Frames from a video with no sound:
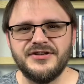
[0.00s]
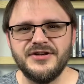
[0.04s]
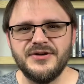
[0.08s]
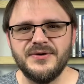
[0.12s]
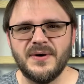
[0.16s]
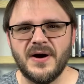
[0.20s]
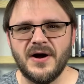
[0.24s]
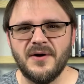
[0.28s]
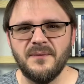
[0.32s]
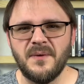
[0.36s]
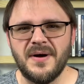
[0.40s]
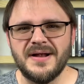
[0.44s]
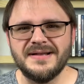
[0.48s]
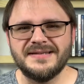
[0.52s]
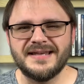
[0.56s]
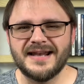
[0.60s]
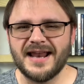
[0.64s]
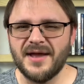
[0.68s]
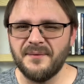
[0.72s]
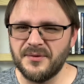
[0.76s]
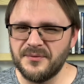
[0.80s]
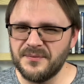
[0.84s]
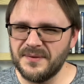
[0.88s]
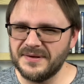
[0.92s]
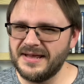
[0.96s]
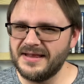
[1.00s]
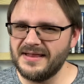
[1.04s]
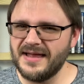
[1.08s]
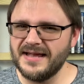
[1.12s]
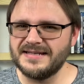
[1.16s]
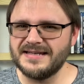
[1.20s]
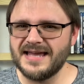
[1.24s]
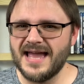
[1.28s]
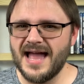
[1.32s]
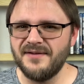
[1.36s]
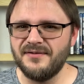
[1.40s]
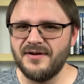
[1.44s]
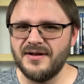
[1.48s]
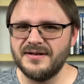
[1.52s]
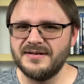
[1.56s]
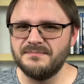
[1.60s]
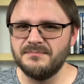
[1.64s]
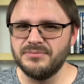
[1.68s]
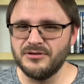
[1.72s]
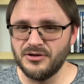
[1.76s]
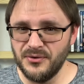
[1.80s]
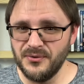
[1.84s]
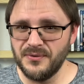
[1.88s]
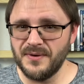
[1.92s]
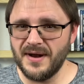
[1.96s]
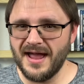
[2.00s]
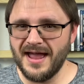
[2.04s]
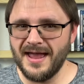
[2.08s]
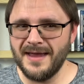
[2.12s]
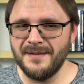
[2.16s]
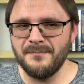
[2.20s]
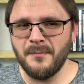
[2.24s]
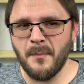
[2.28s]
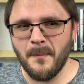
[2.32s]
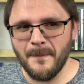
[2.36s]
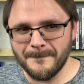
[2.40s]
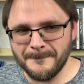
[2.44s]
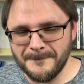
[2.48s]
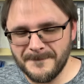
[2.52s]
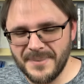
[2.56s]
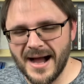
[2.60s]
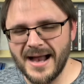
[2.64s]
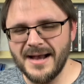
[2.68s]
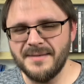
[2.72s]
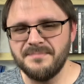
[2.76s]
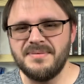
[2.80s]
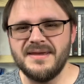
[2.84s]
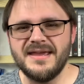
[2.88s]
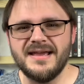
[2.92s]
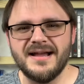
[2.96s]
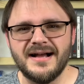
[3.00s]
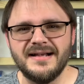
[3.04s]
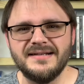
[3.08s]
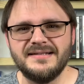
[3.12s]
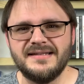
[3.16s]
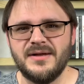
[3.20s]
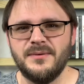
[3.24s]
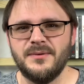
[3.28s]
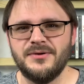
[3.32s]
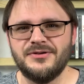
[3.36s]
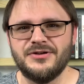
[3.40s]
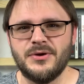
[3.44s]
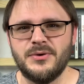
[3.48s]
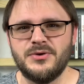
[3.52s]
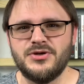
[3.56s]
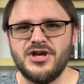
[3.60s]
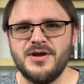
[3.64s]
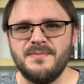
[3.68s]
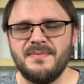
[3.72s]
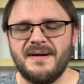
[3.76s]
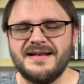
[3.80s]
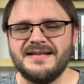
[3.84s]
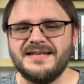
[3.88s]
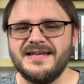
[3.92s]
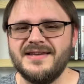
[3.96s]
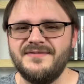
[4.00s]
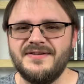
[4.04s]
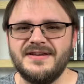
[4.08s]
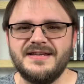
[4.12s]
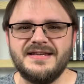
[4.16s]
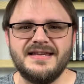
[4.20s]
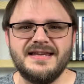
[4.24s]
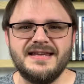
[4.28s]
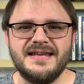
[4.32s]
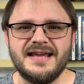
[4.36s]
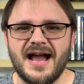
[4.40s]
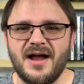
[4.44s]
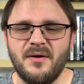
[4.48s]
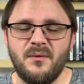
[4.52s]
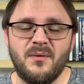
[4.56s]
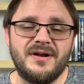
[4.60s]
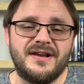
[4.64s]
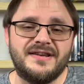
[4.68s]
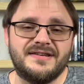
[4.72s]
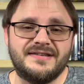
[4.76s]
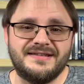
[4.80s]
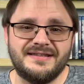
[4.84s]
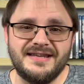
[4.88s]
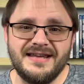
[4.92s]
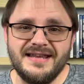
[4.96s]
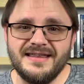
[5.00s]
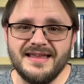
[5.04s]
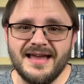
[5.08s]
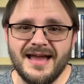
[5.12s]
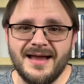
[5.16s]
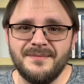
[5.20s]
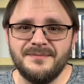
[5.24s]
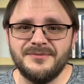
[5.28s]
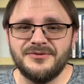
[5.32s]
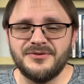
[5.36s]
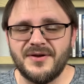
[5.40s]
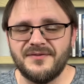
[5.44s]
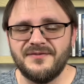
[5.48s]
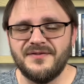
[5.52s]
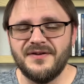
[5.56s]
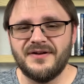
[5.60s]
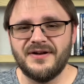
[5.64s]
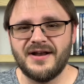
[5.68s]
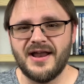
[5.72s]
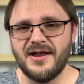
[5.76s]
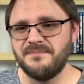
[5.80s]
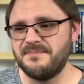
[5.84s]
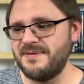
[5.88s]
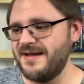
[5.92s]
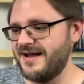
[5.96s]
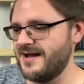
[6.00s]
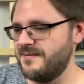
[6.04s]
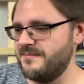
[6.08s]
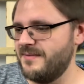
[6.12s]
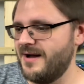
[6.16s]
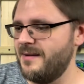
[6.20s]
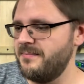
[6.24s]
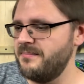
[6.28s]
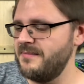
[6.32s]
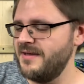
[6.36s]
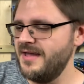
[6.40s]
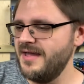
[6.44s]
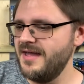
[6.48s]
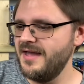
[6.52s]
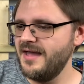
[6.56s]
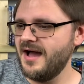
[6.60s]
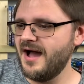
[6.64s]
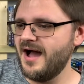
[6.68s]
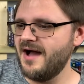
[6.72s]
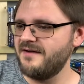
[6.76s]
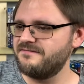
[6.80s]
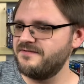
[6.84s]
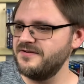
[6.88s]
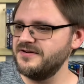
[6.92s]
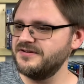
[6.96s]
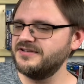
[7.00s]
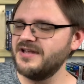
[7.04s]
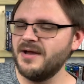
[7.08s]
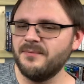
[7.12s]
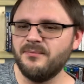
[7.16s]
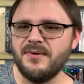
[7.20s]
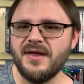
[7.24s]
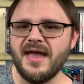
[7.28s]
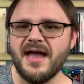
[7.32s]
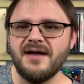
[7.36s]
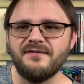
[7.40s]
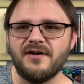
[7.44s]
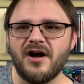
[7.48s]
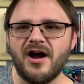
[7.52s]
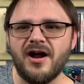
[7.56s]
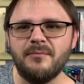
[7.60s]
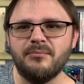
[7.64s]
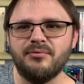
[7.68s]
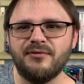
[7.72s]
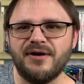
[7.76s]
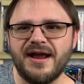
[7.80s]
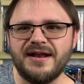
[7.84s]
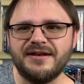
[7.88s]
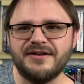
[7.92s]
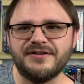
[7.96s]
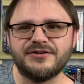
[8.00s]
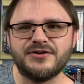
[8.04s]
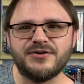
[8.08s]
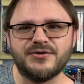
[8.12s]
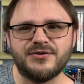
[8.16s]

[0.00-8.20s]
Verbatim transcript: two are ones that I would really like to have on Blu-ray, but because they were so cheap on DVD, I want to see them, so I figured I'd pick them up. First up, we have Our Brand is